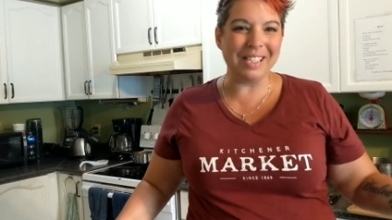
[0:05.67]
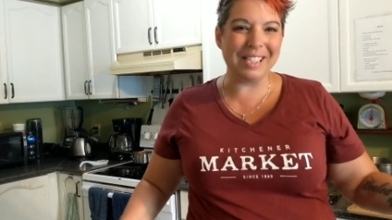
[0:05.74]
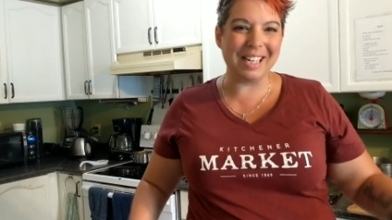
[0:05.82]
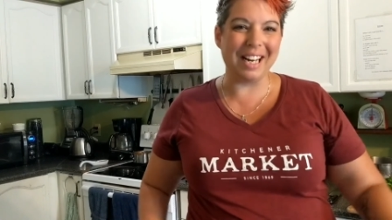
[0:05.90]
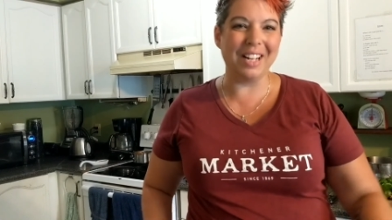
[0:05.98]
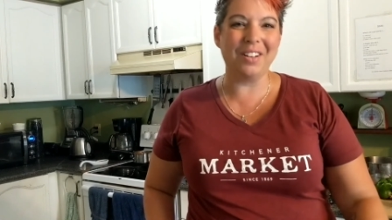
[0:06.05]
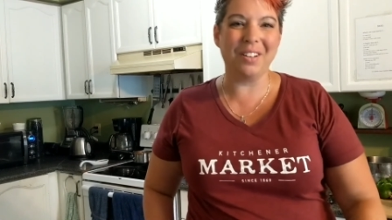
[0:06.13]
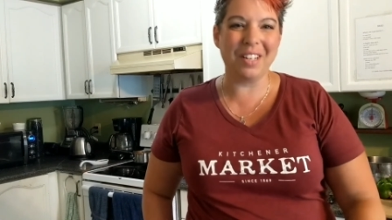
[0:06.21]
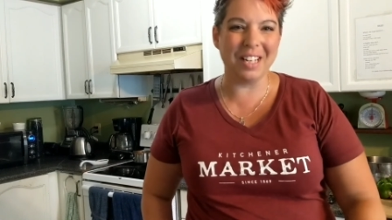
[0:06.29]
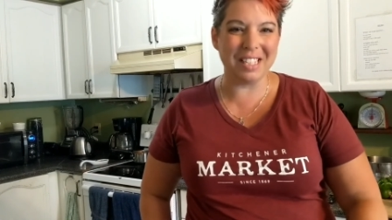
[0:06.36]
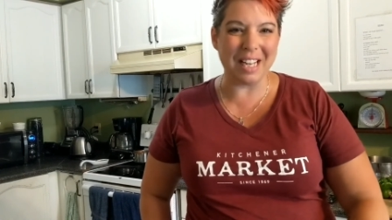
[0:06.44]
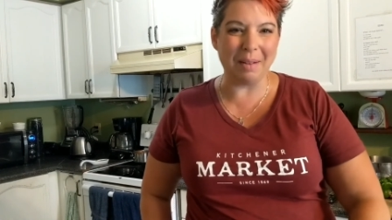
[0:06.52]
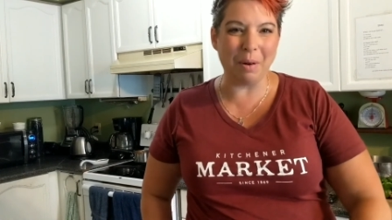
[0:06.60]
Wednesday night
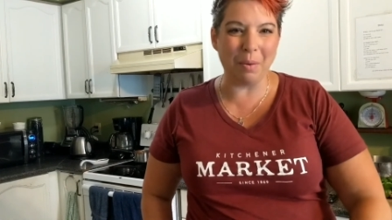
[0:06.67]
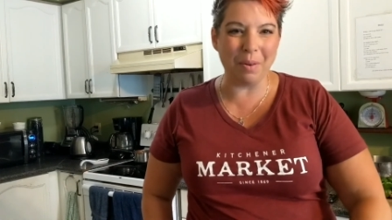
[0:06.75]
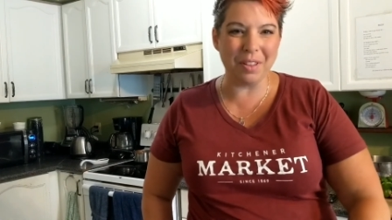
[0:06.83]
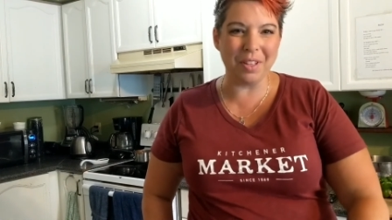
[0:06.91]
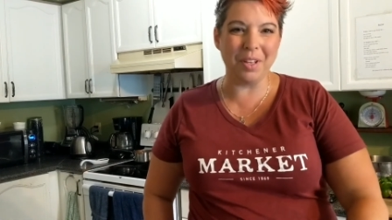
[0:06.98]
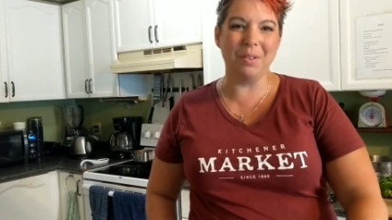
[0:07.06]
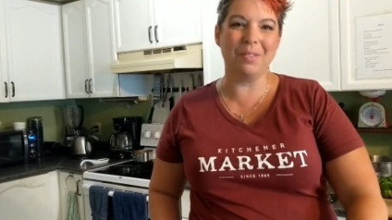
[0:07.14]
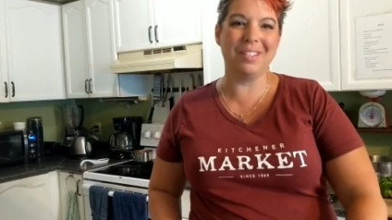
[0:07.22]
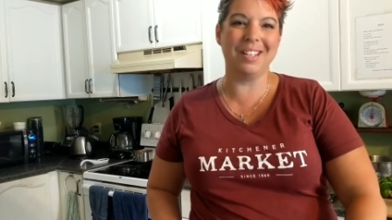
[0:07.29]
cooking demo with you.